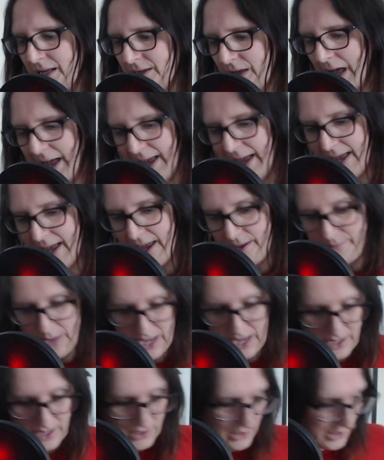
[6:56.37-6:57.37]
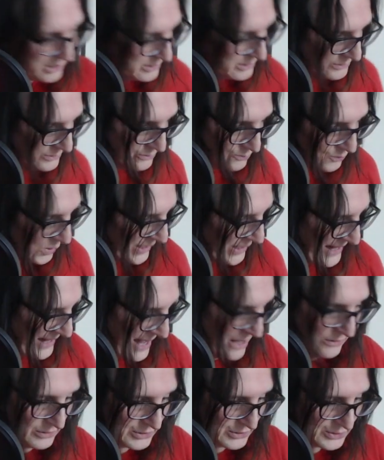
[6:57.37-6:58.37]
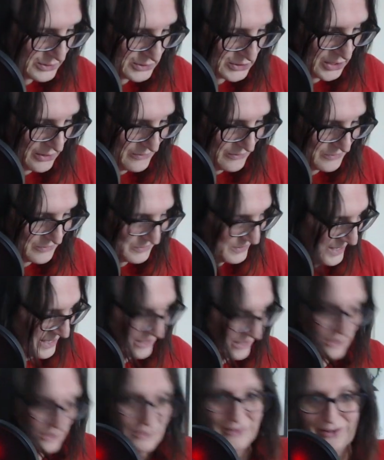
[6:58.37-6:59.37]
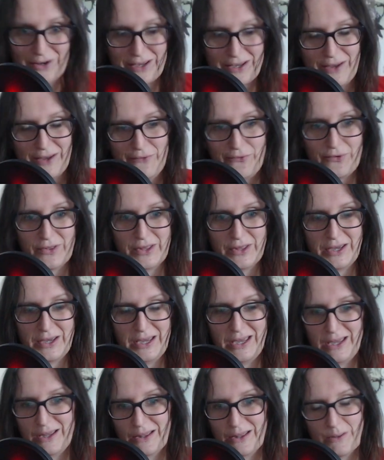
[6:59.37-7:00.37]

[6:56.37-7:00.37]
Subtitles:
And what else? So yeah, you're looking for the